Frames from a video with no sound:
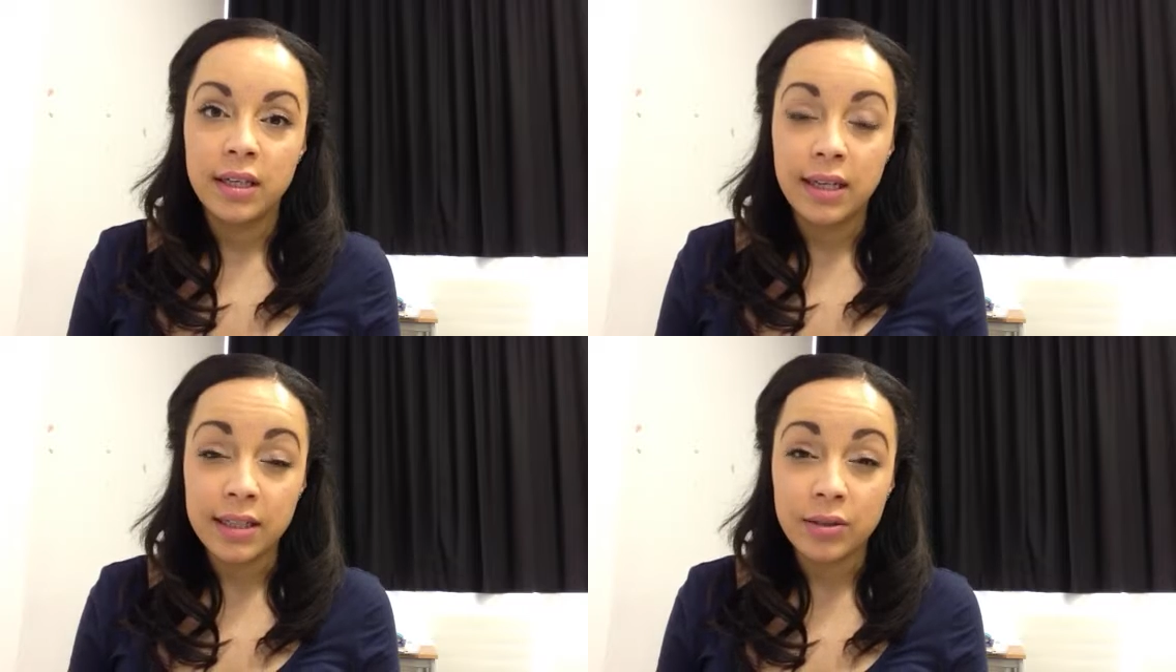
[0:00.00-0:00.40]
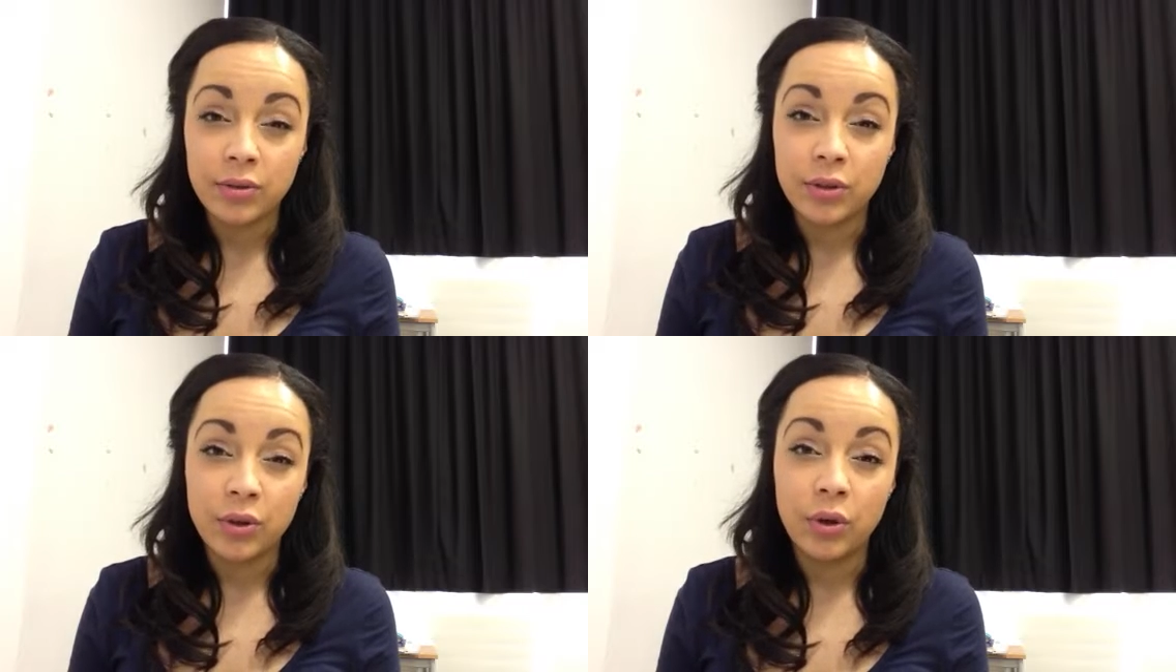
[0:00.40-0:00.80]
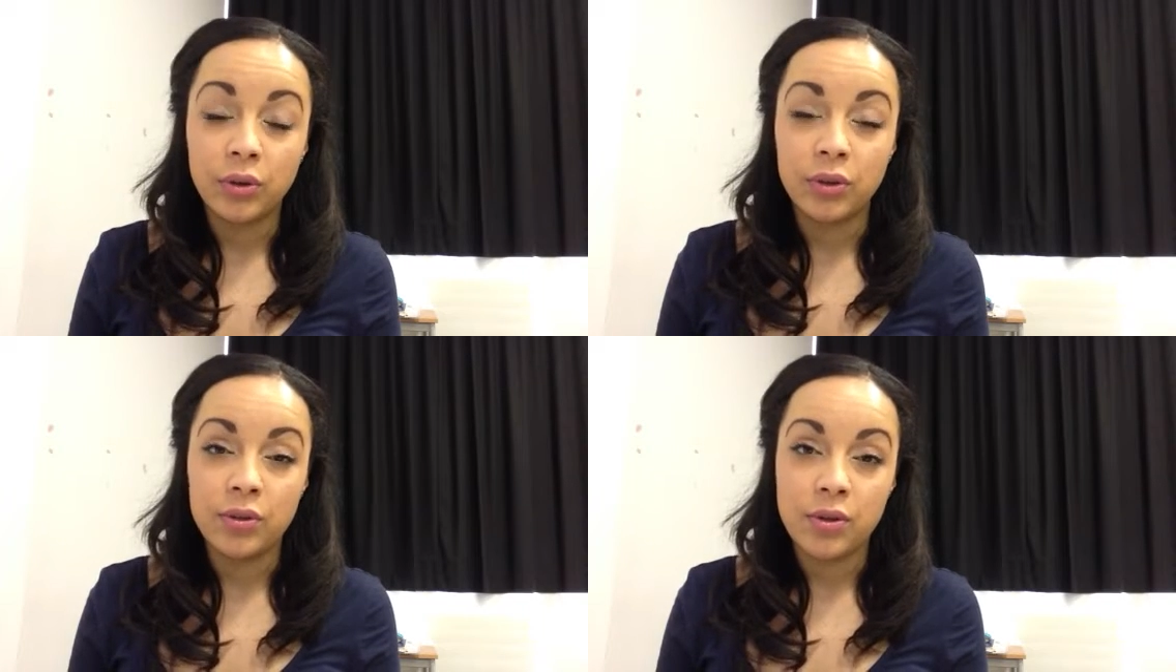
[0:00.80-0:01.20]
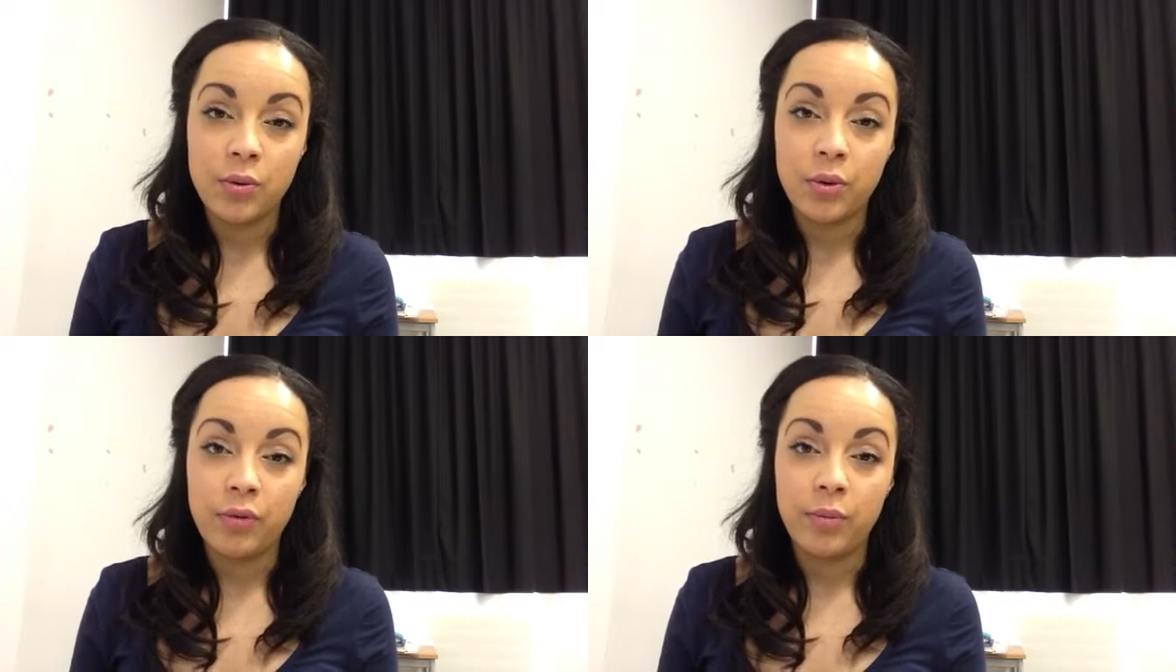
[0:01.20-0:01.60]
Let's look to God, who's the
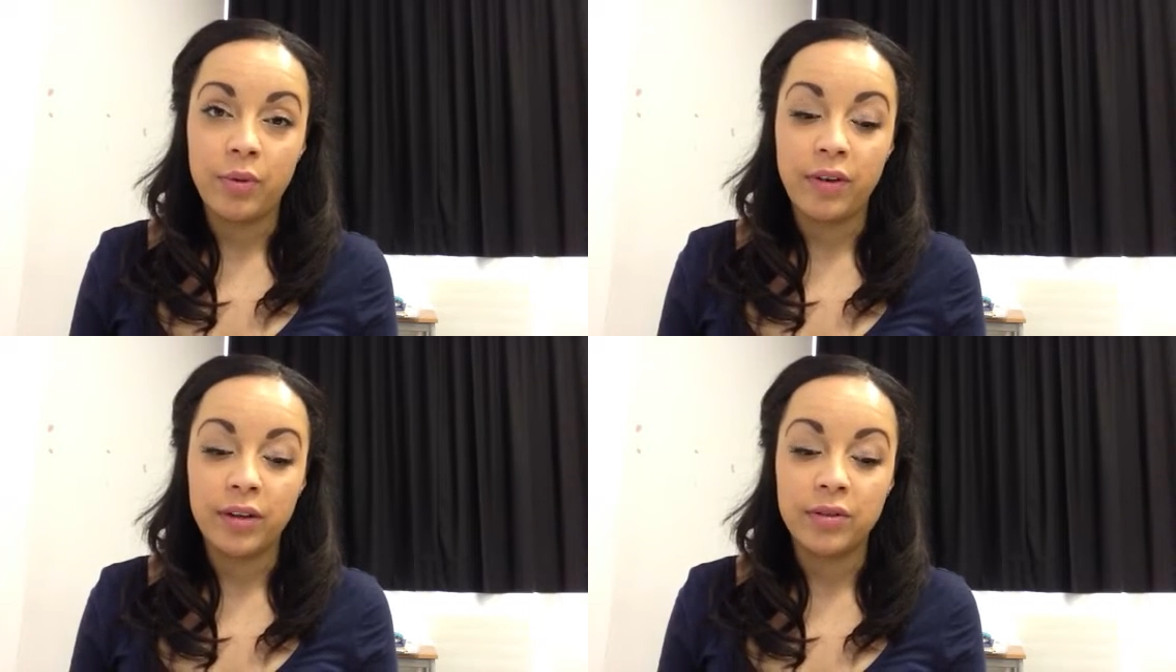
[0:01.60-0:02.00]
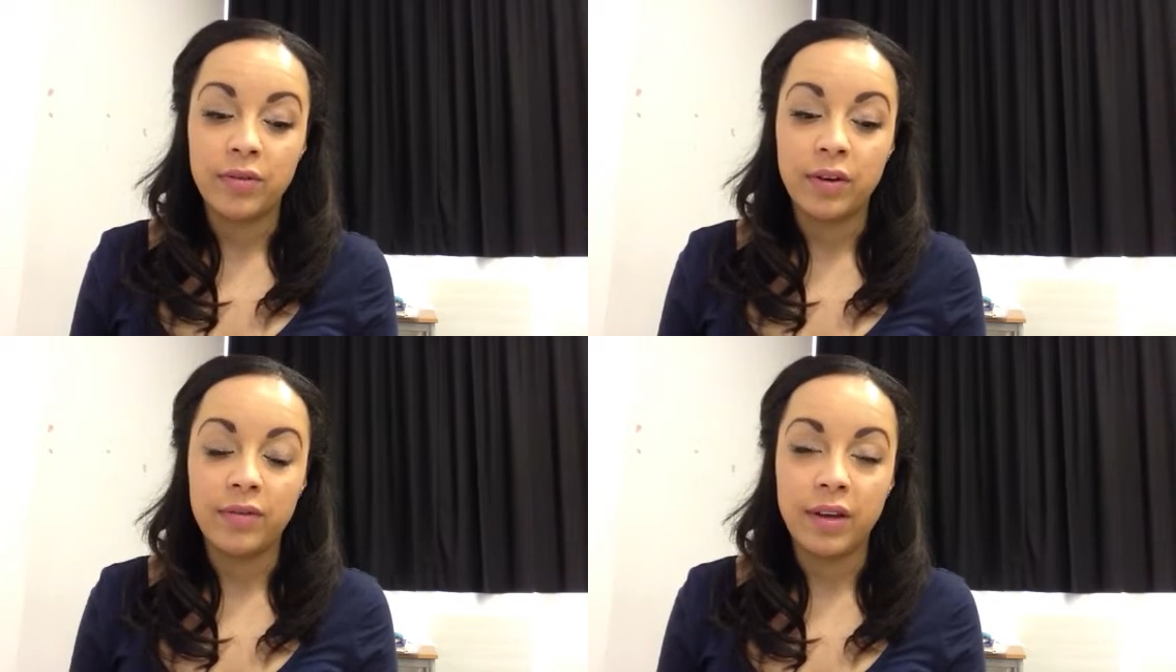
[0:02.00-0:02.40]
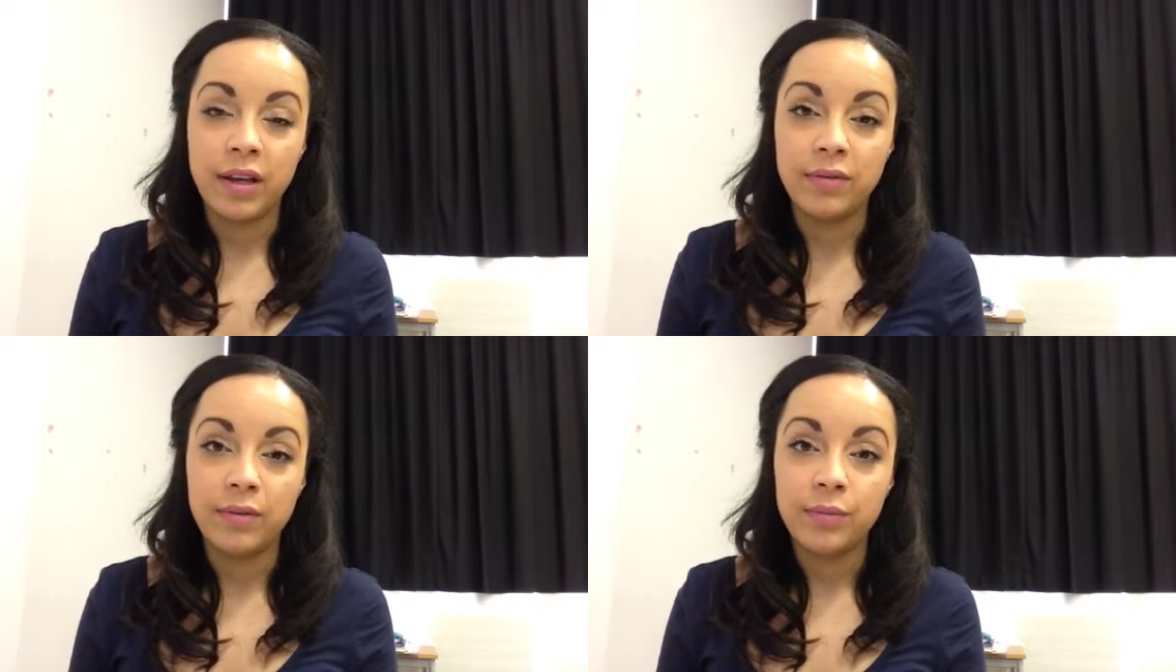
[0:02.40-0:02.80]
author and perfecter of our faith.